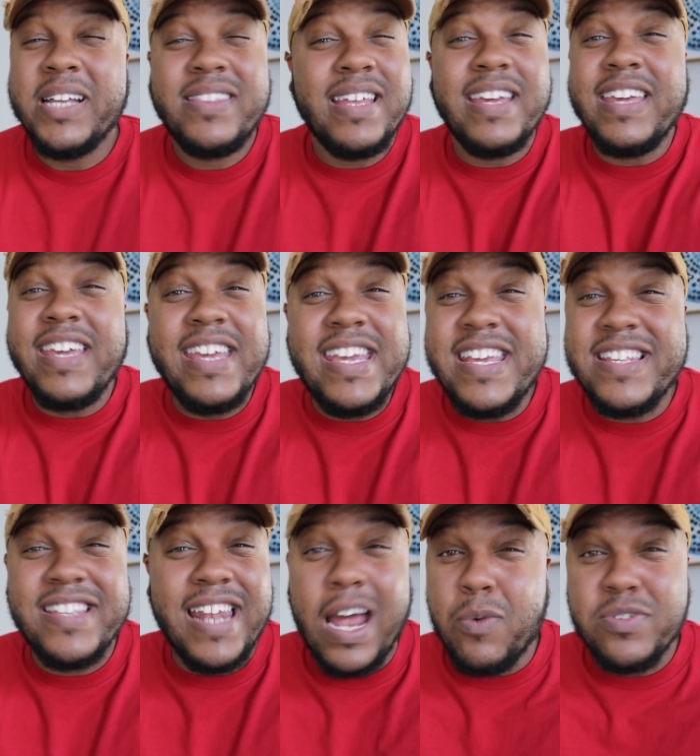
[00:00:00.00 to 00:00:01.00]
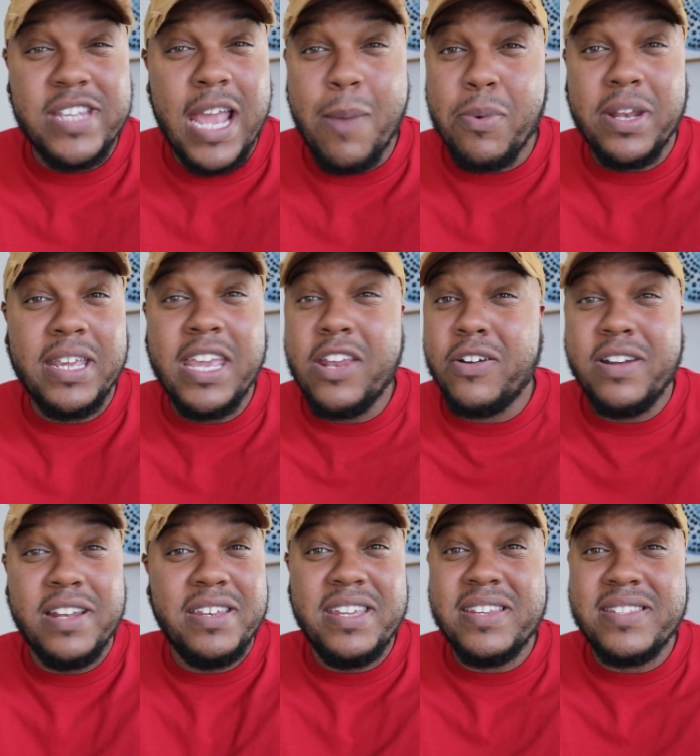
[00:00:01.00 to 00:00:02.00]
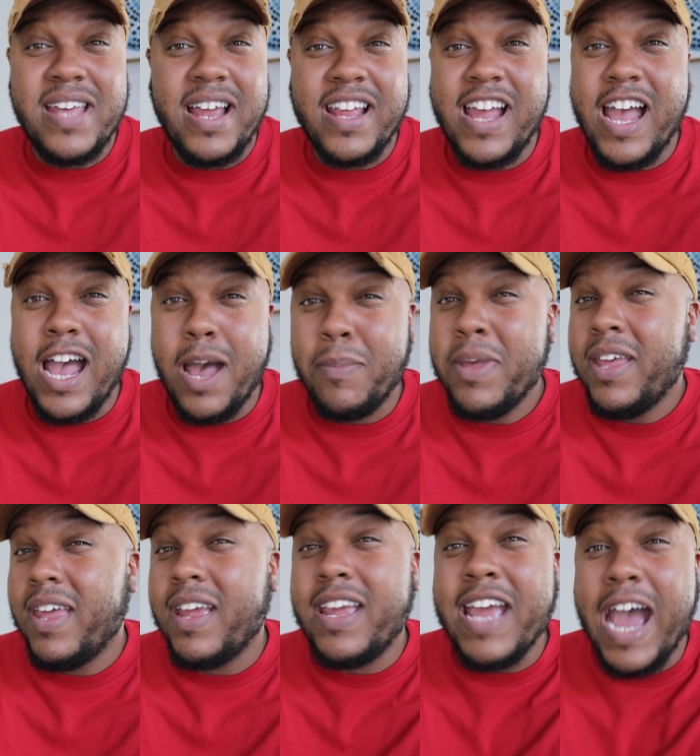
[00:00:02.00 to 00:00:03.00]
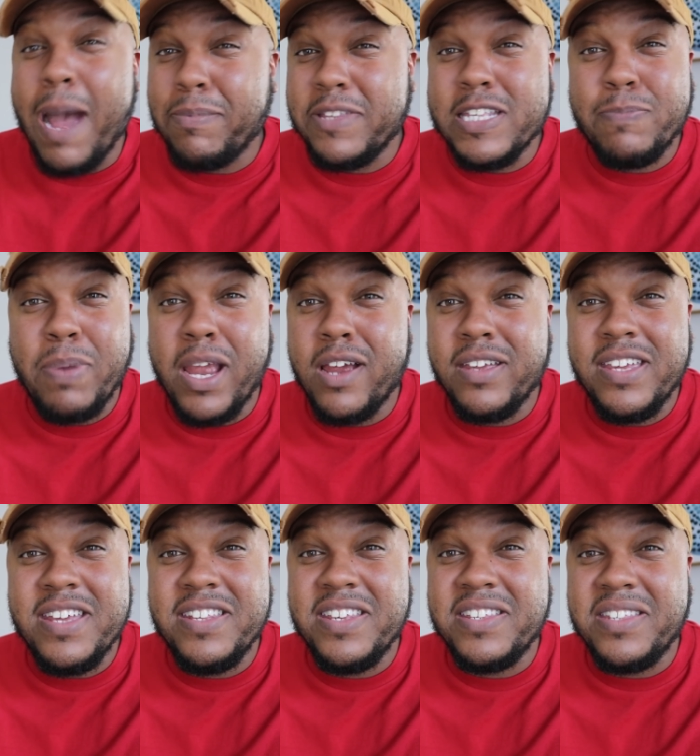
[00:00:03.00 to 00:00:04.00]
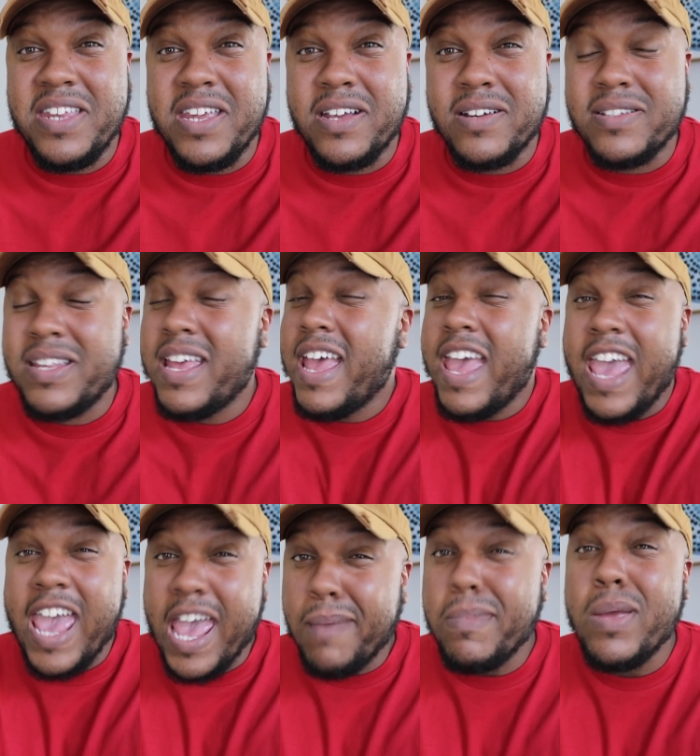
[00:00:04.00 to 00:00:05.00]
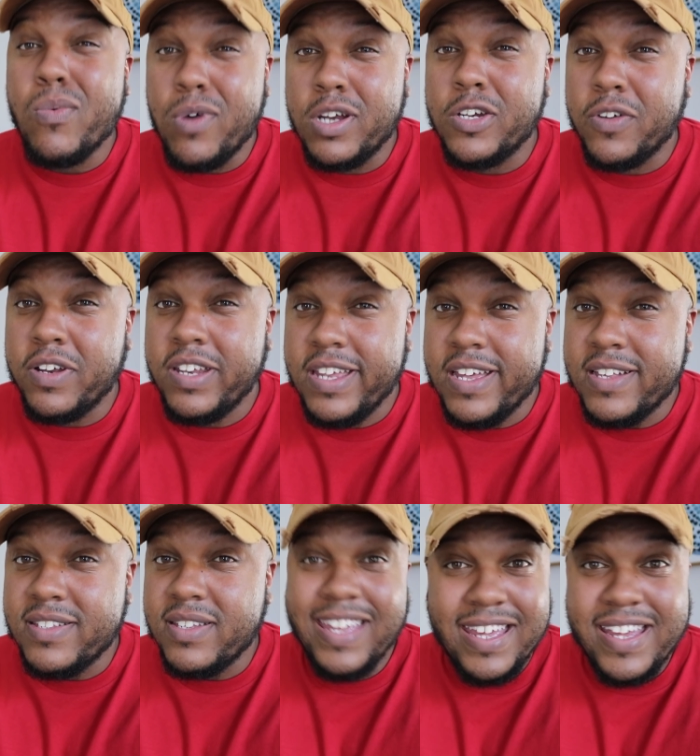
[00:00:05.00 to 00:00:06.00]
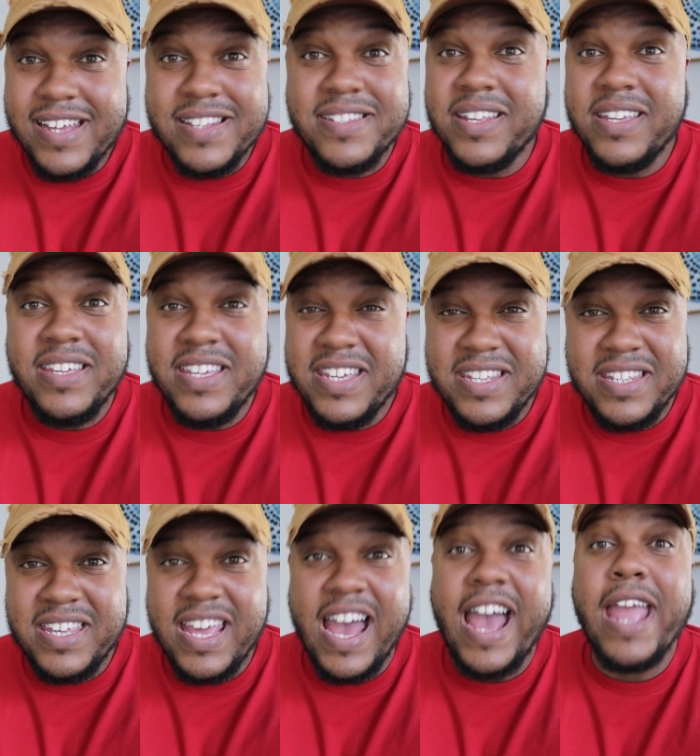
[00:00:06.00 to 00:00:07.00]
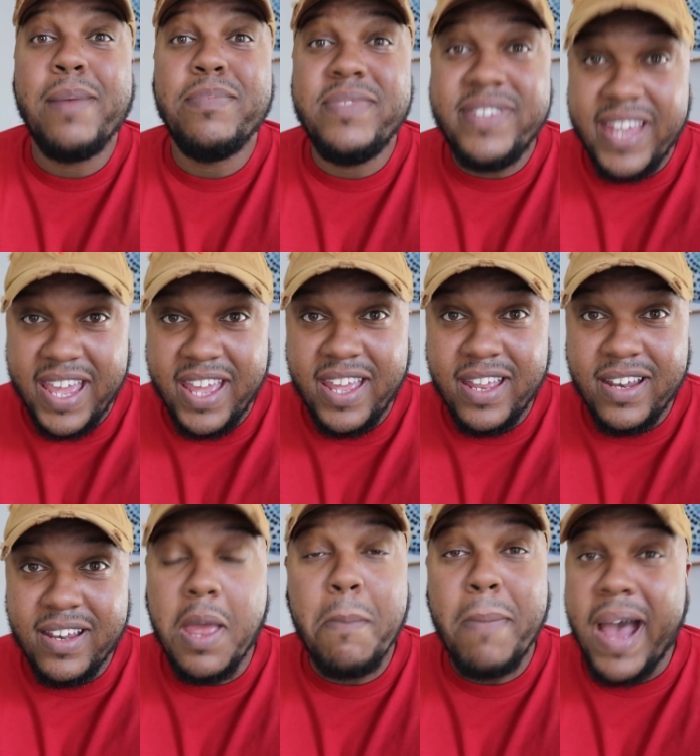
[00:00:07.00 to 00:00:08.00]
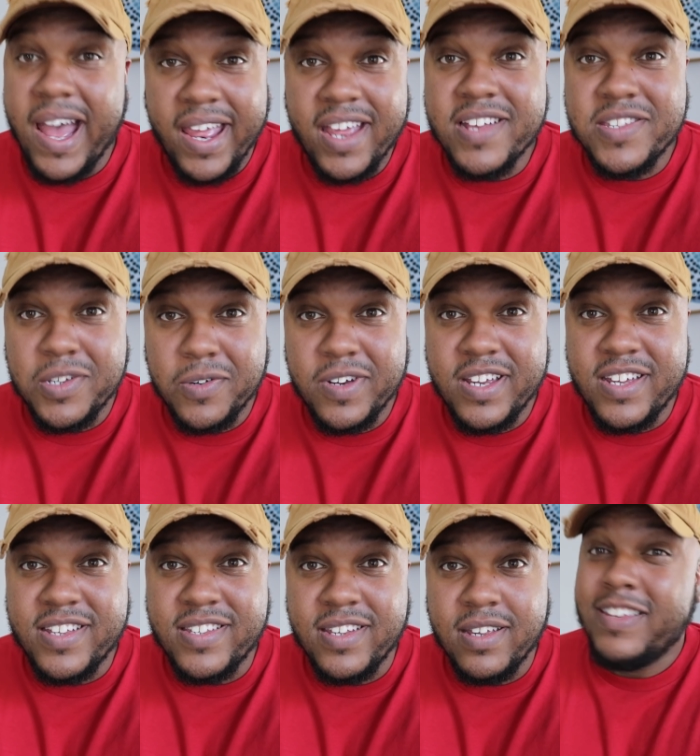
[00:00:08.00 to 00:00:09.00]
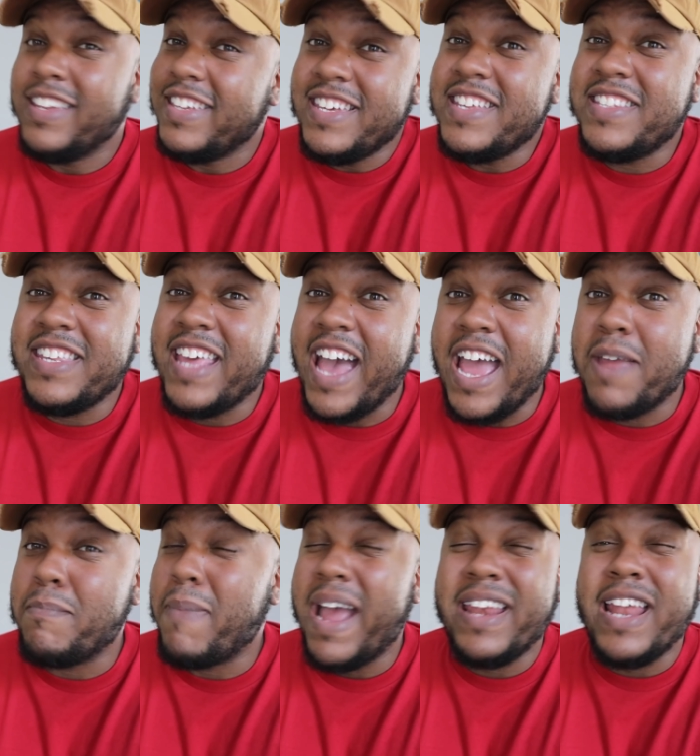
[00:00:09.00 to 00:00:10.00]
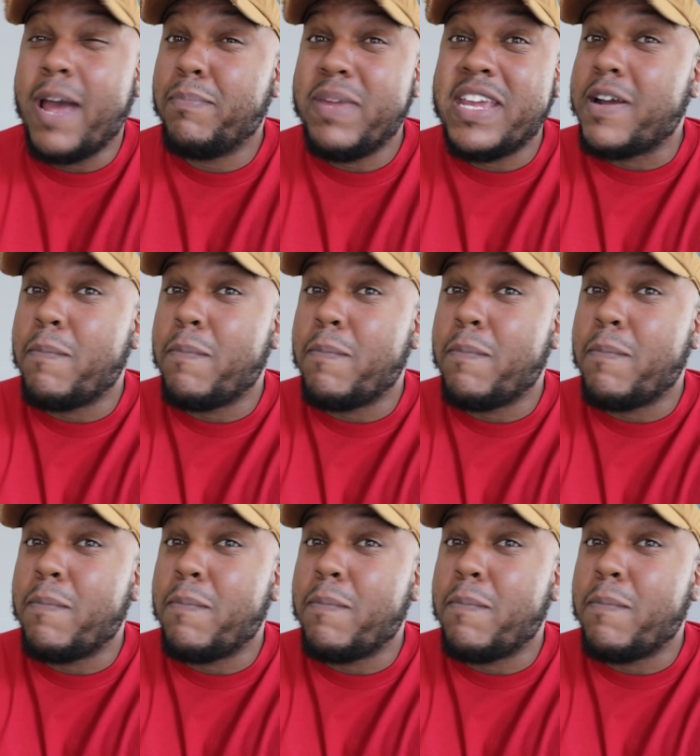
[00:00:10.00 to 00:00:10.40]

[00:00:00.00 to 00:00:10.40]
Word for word: but the ease that I was able to get on Adidas dot com and cop this pair of Yeezy sneakers had me wondering this. Is the Yeezy hype dead? And my answer is, the Yeezy hype might not be